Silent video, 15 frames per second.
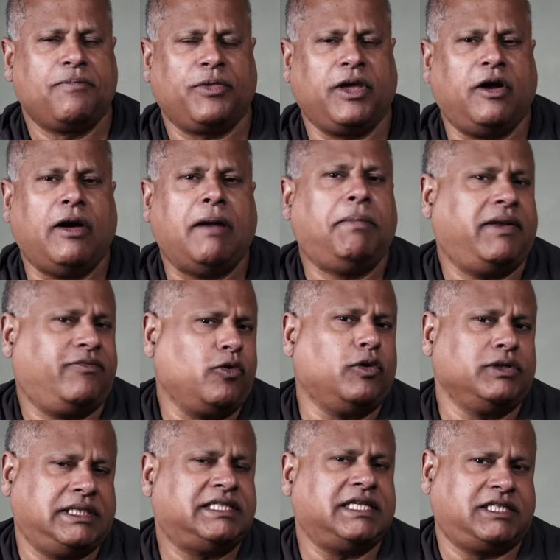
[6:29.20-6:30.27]
You know, but of
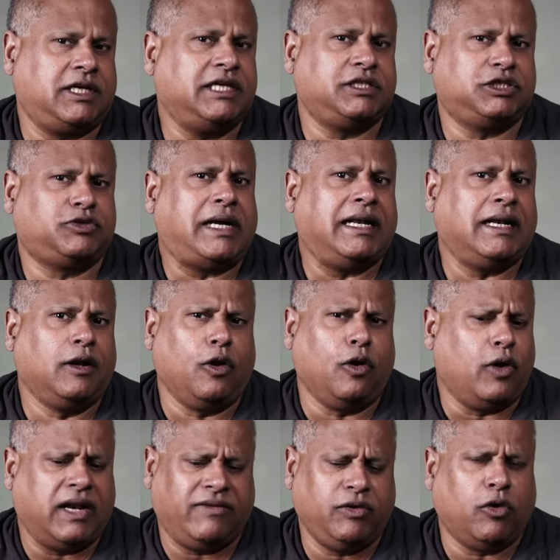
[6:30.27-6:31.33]
course, it's Australian
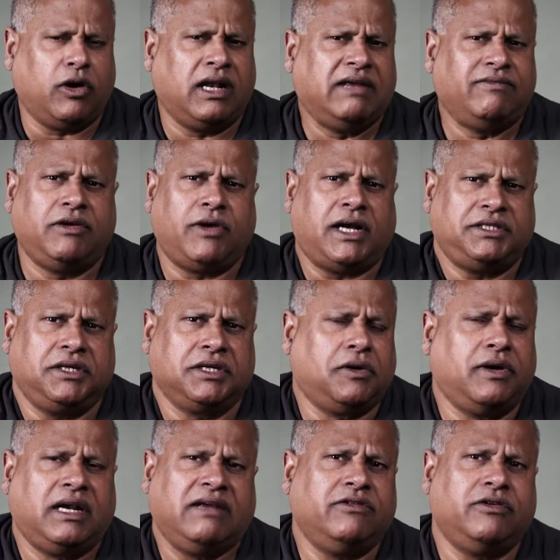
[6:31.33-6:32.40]
law. And if you want to live in Russia,
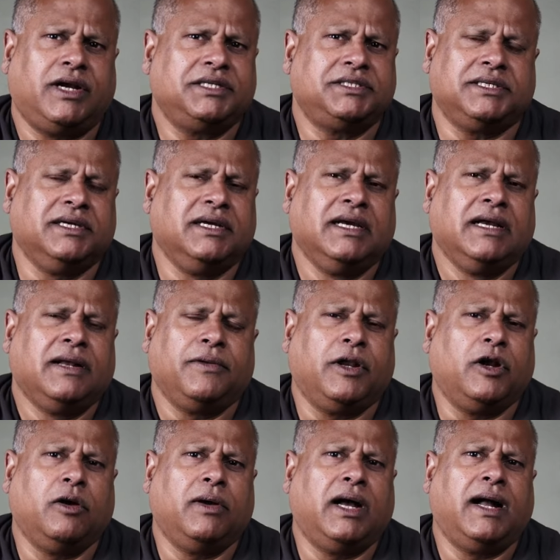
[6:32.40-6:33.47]
go and live in Russia. You
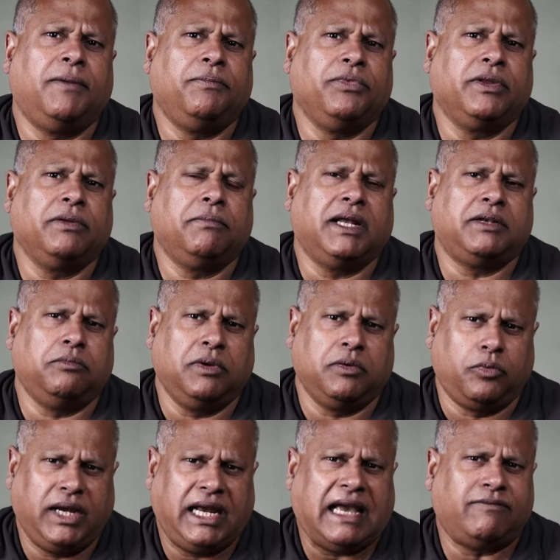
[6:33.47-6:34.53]
know, but
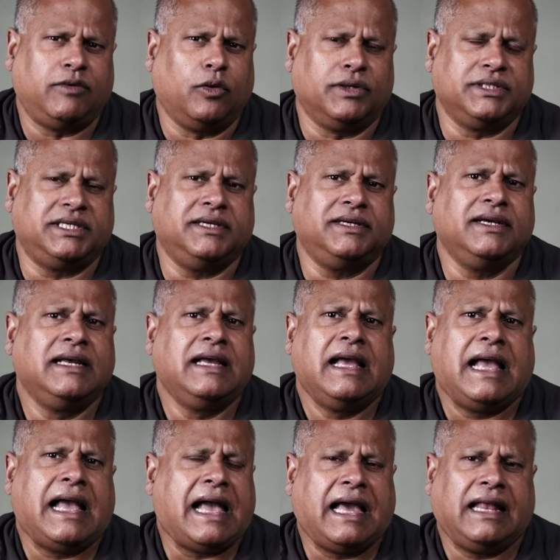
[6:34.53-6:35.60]
we have laws here.
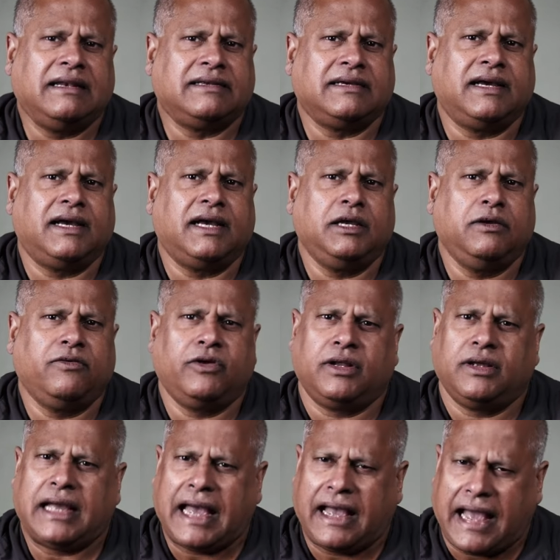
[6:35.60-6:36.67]
And you've got
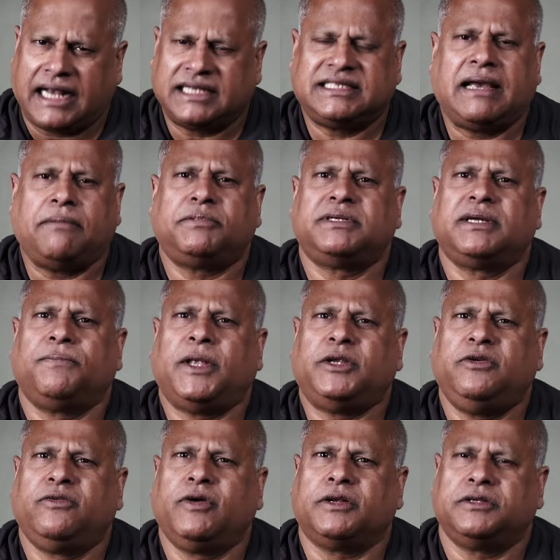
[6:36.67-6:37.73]
to accept
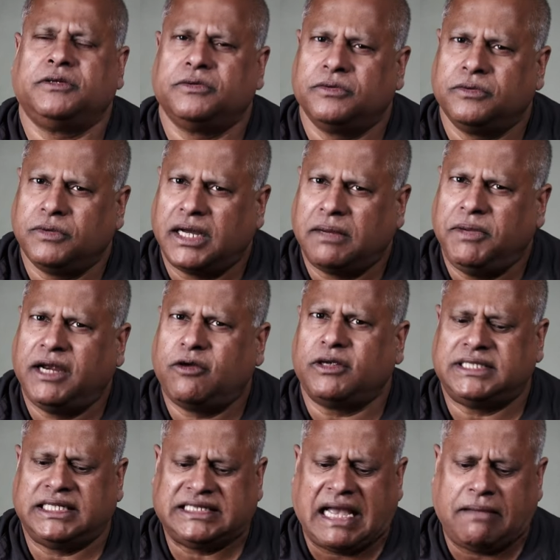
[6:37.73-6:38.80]
that you've got to be
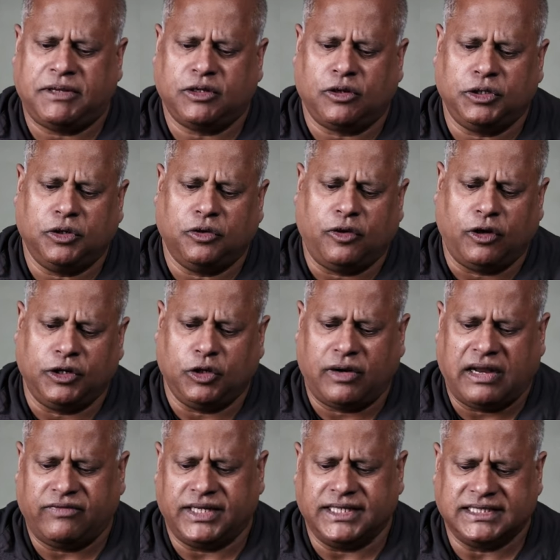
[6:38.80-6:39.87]
cross-examined on your
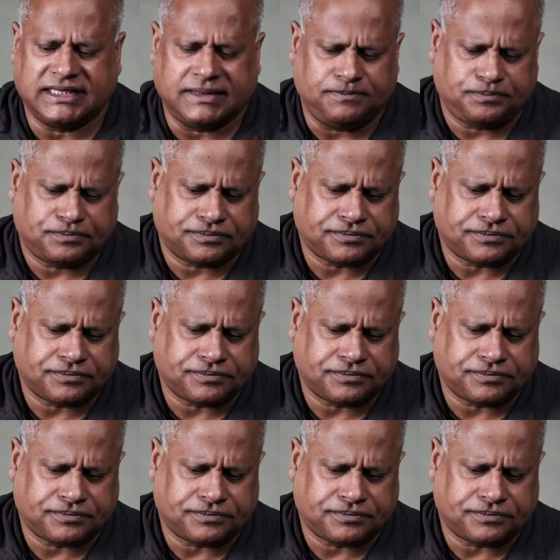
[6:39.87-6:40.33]
evidence.